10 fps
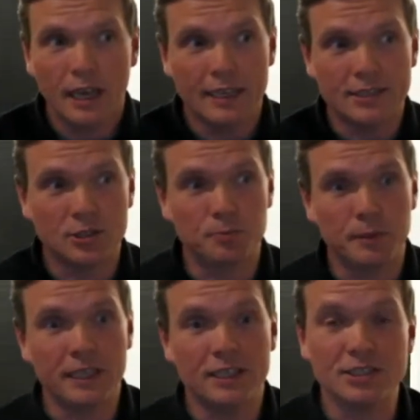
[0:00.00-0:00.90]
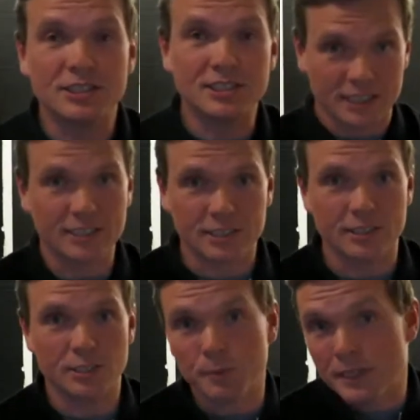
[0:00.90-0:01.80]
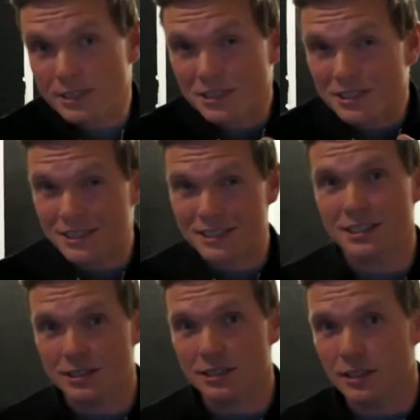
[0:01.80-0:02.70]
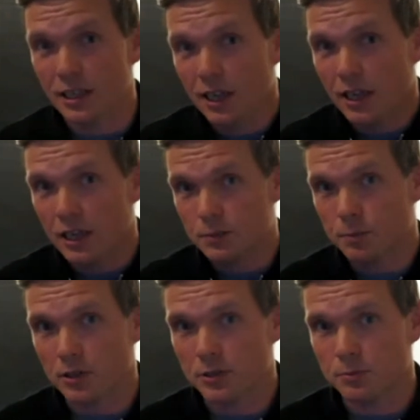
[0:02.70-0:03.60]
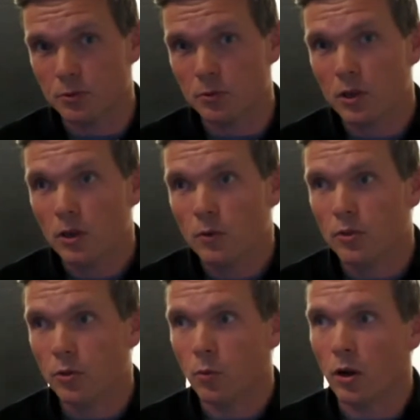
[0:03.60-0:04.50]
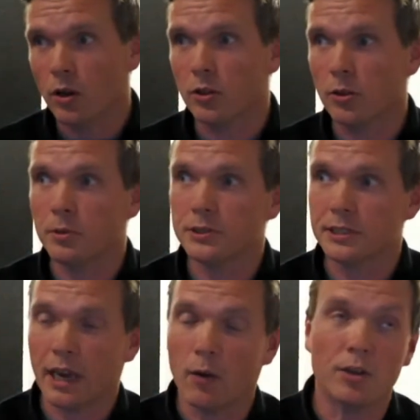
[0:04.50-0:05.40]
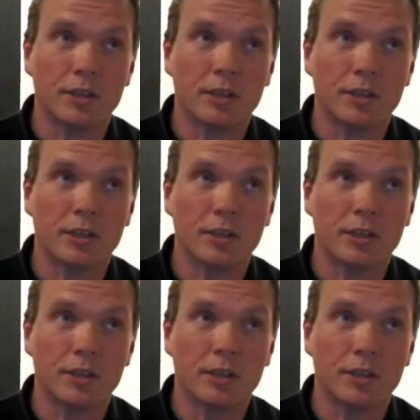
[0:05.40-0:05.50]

is to be consistent, to be as consistent as possible with the work that you're putting out.